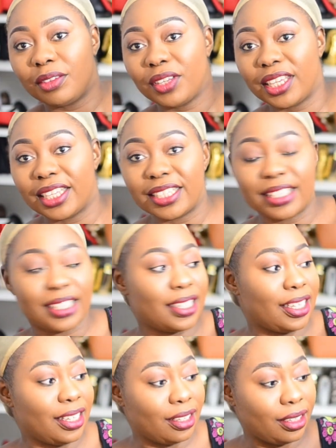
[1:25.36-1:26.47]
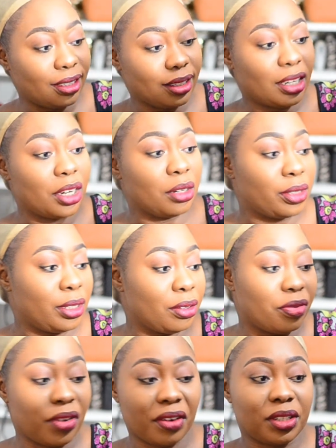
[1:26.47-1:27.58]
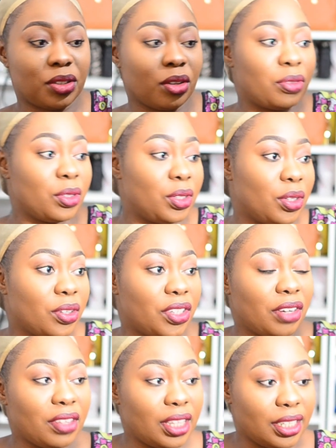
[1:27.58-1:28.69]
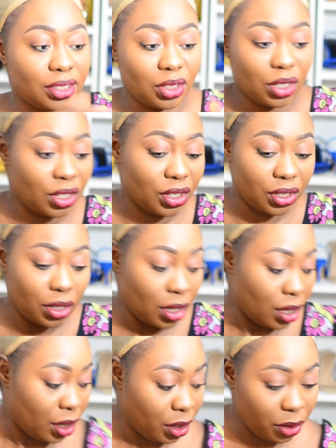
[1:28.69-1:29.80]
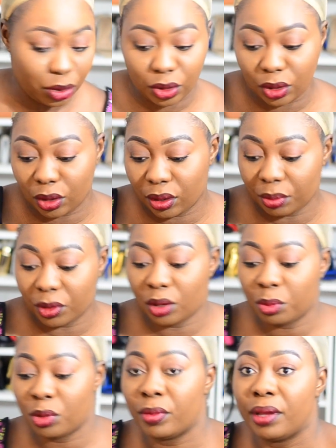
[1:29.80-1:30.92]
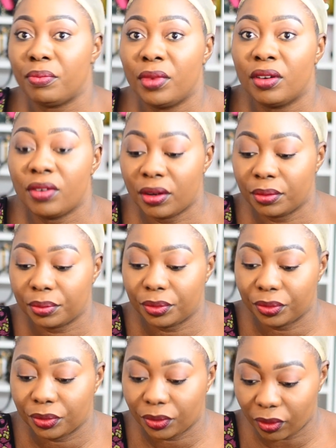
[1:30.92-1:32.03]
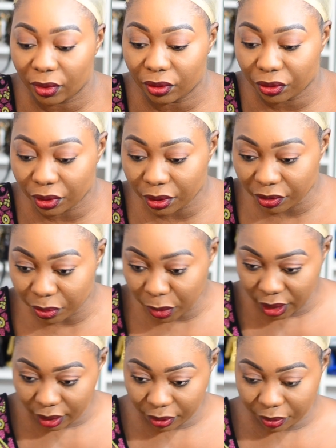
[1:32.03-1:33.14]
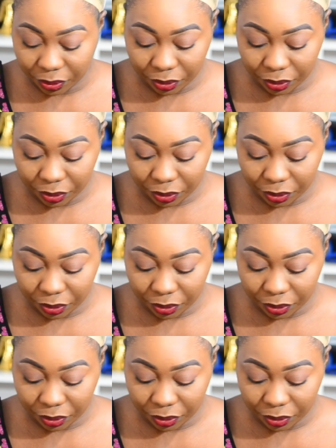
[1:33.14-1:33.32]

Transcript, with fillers: you can see the curls look very soft to touch everything is good so I'm gonna put my mirror in front of me